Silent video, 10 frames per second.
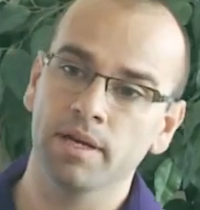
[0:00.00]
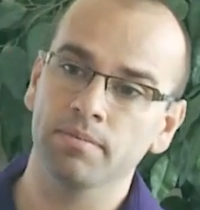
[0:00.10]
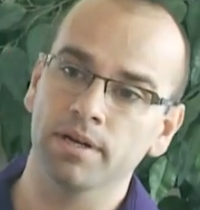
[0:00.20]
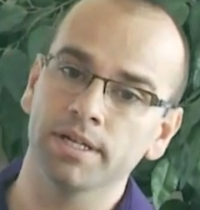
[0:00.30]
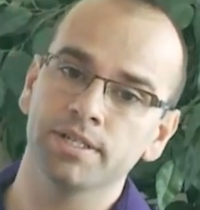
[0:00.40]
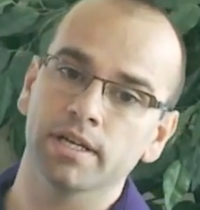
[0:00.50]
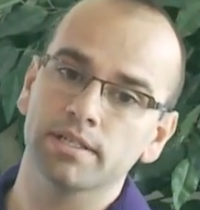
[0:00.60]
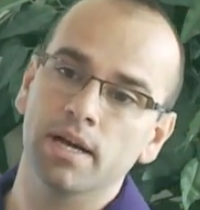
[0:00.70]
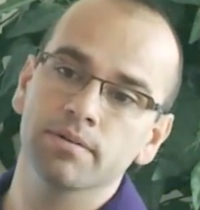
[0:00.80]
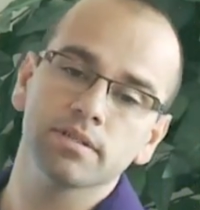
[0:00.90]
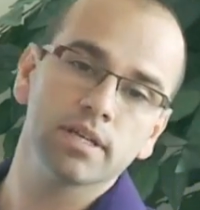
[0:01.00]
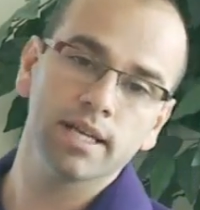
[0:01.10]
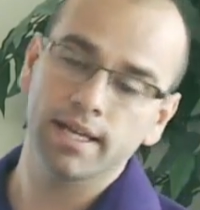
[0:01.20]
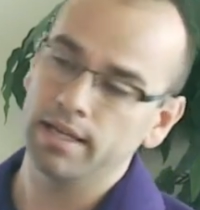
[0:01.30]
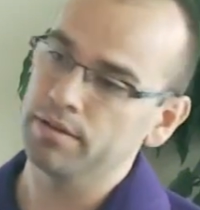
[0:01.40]
my project, I was
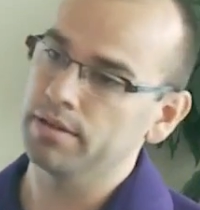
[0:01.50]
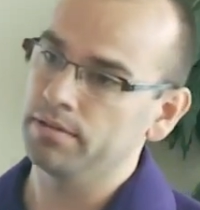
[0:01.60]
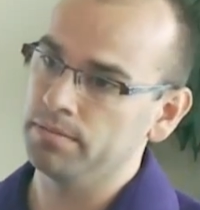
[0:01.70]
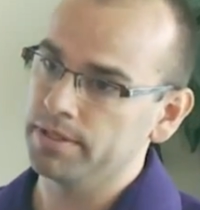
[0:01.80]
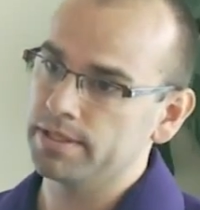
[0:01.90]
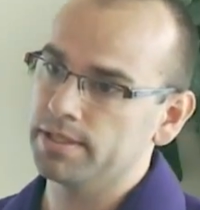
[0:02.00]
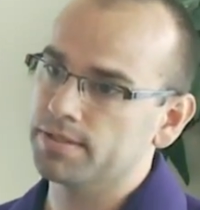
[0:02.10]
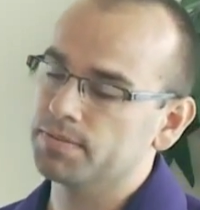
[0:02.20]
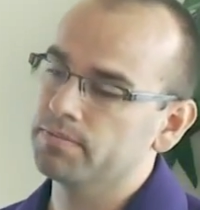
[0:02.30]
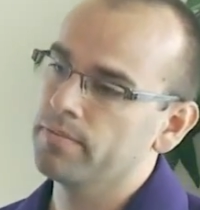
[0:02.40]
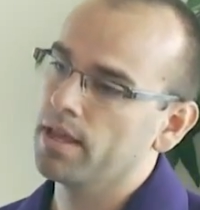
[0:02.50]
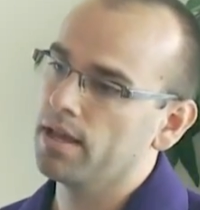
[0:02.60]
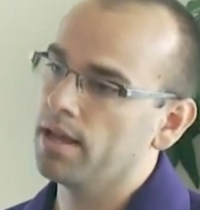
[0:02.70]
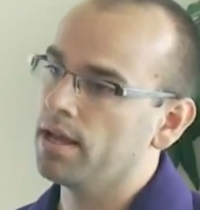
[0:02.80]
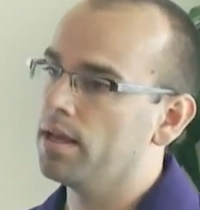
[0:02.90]
looking at health and homelessness.
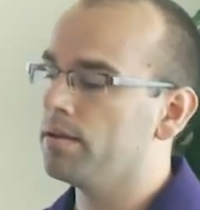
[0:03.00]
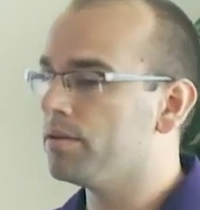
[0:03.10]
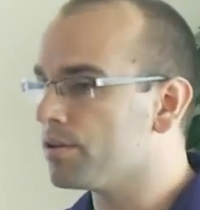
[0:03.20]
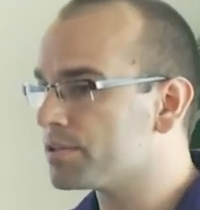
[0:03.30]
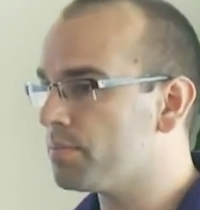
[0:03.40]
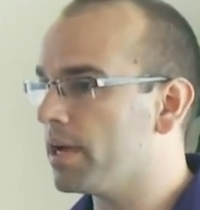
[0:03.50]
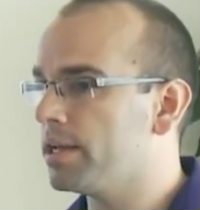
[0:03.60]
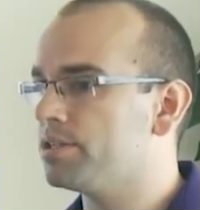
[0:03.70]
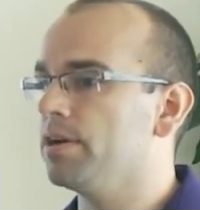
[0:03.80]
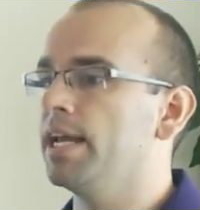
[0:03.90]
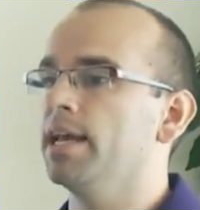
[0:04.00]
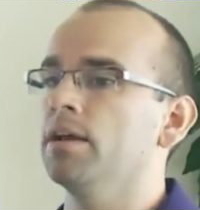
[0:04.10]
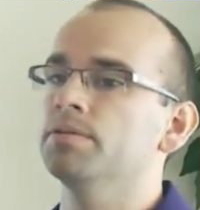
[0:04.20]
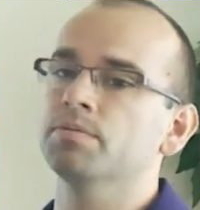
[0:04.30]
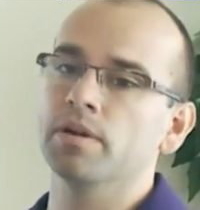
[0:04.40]
Nurse by training,
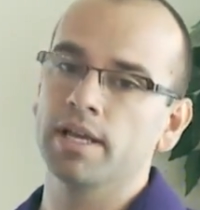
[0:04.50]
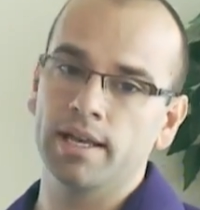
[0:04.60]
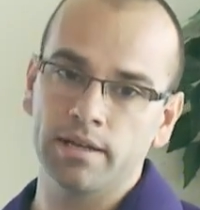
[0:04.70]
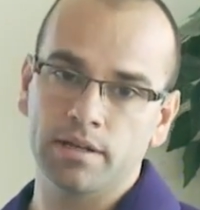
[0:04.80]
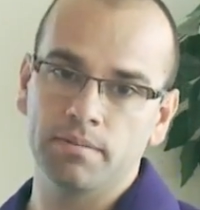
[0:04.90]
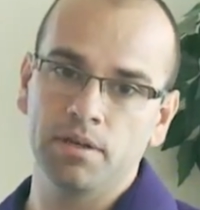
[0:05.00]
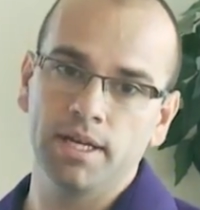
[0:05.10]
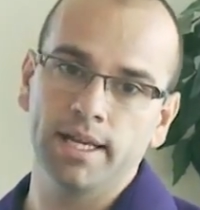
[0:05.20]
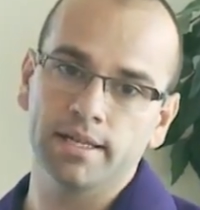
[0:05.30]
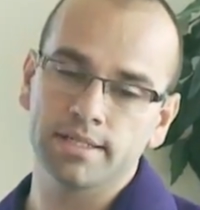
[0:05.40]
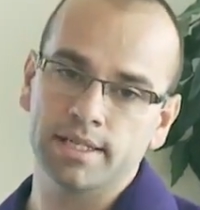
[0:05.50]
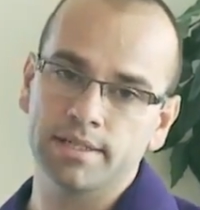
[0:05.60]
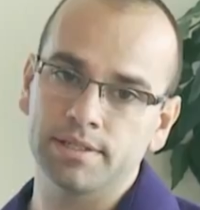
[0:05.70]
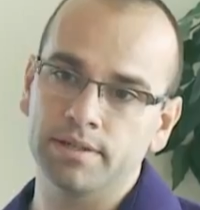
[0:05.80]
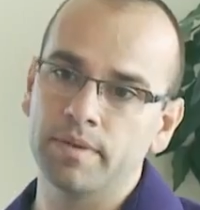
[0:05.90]
I was working at in a community health
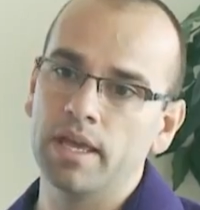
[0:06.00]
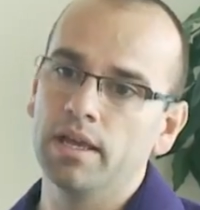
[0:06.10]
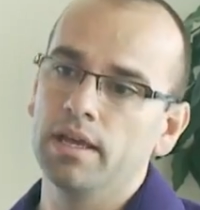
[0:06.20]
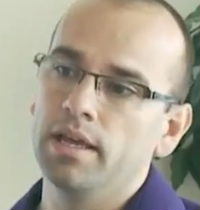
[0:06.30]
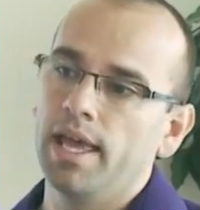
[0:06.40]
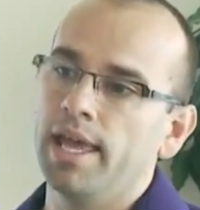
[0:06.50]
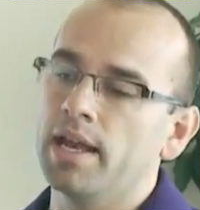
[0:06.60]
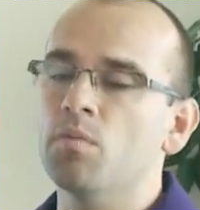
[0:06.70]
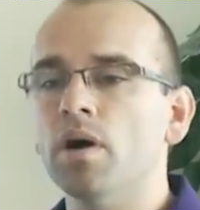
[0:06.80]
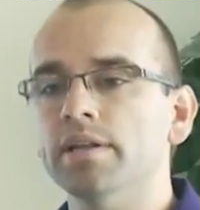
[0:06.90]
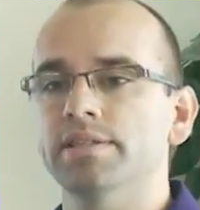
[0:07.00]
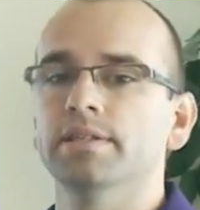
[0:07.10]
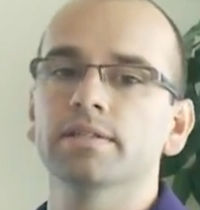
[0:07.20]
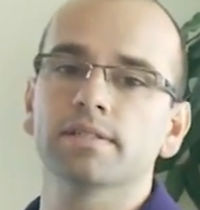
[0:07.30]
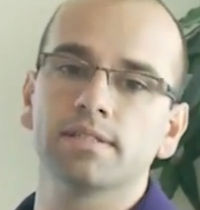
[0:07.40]
center, and I wanted
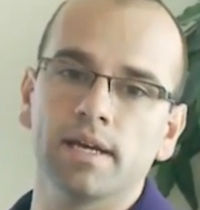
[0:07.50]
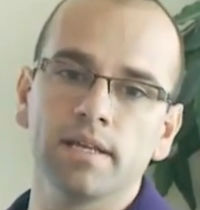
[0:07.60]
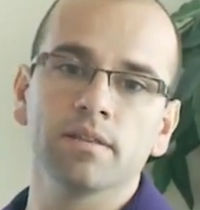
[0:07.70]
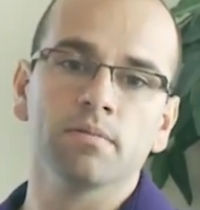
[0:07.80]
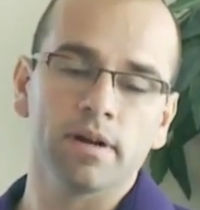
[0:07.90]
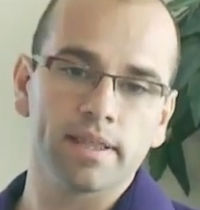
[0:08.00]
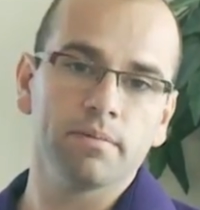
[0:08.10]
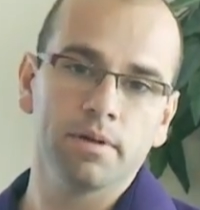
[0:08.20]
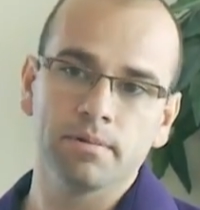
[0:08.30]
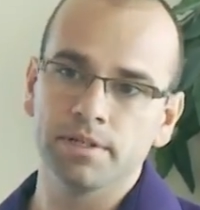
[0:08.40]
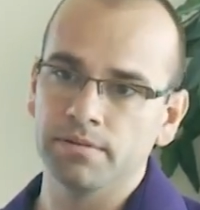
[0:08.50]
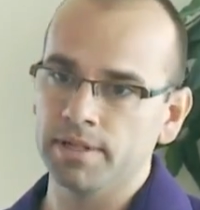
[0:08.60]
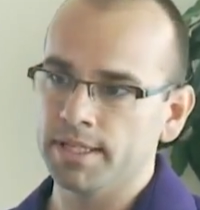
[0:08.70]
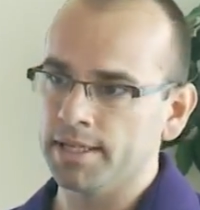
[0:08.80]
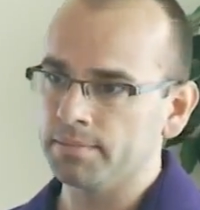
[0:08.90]
to study the work that we were
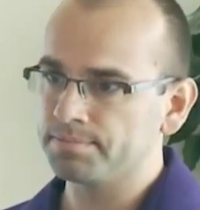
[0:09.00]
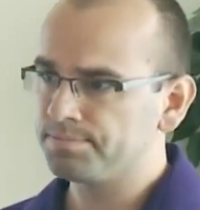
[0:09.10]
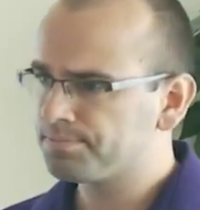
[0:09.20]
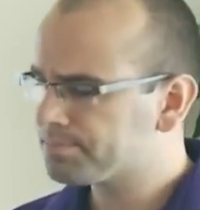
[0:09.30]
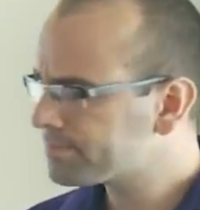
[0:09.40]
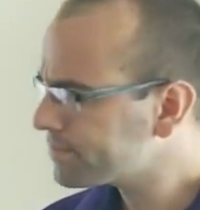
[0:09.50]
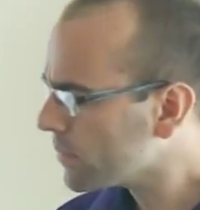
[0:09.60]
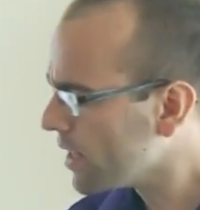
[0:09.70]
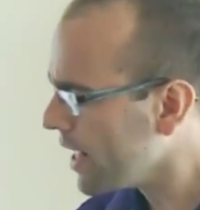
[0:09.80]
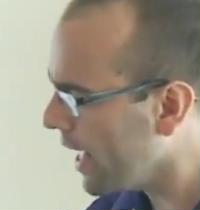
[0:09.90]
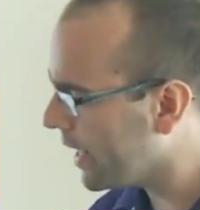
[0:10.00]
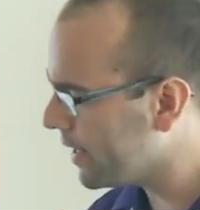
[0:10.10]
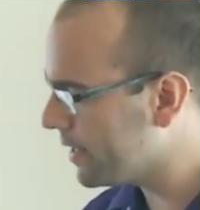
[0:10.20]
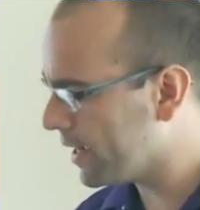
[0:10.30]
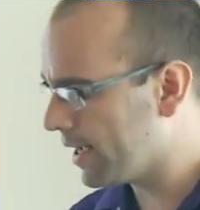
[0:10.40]
doing there. And